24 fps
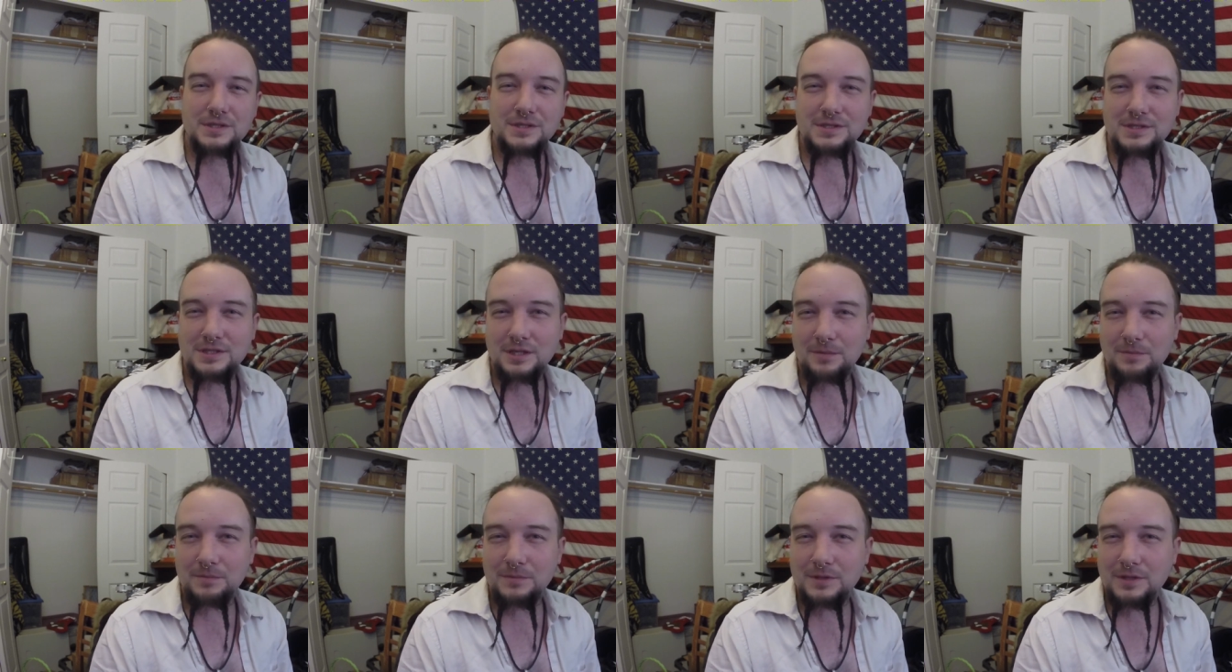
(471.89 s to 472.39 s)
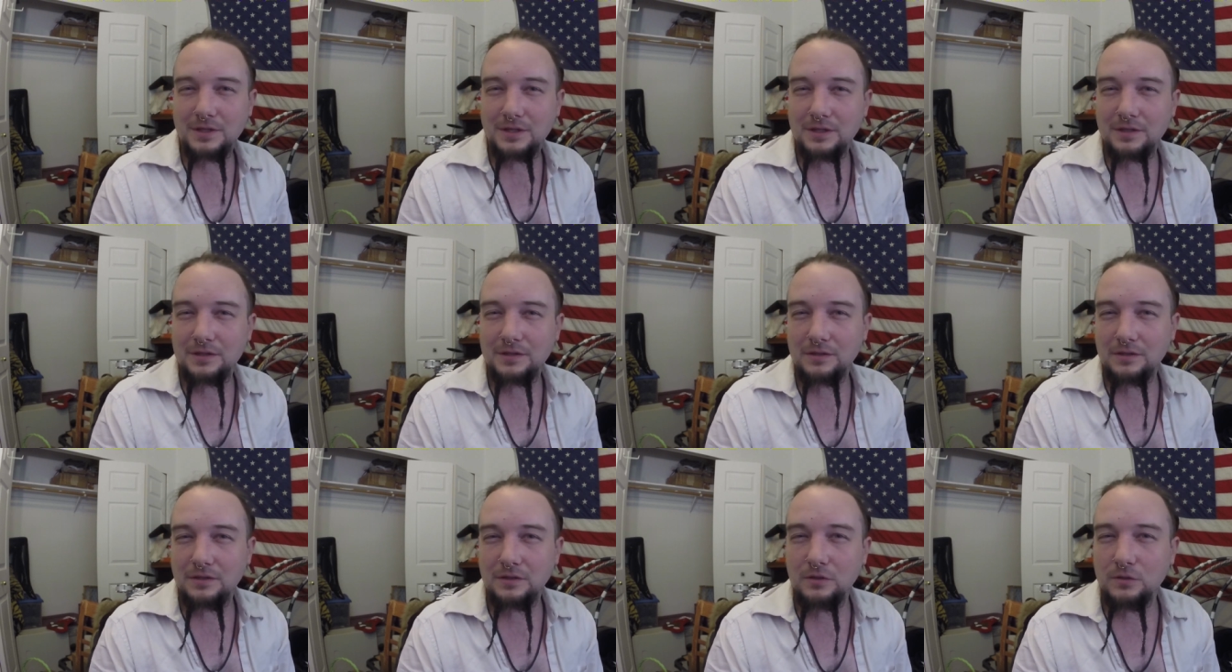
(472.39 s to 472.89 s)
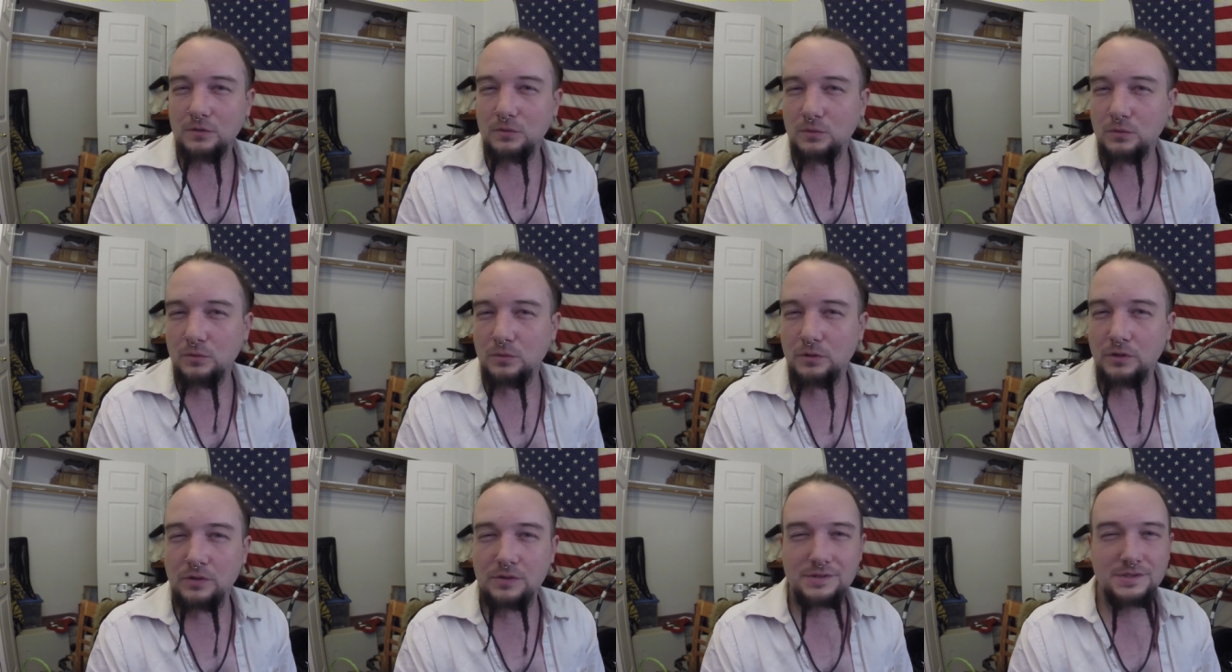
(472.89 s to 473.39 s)
except that
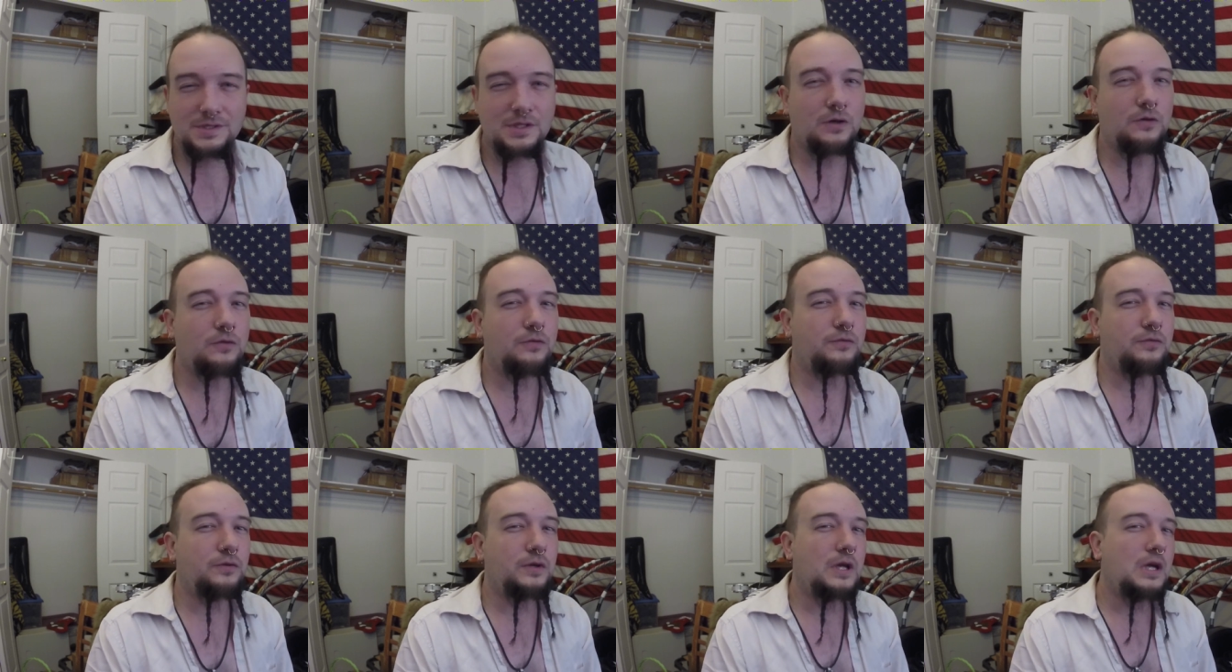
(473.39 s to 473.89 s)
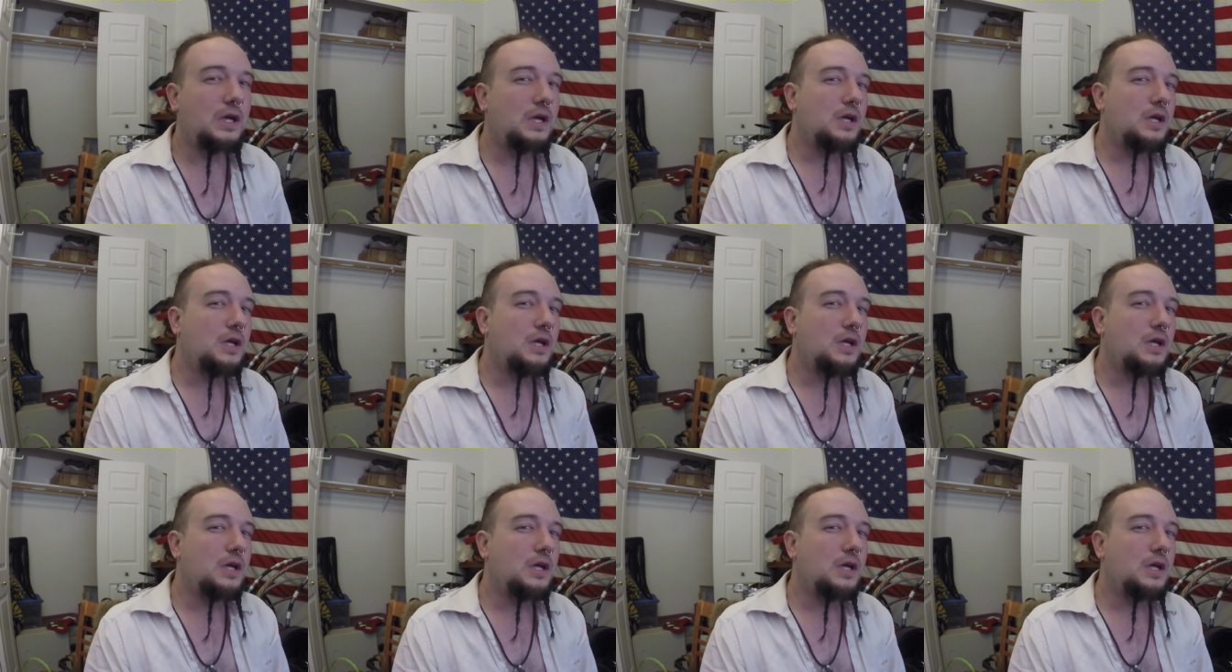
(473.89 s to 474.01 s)
you yourself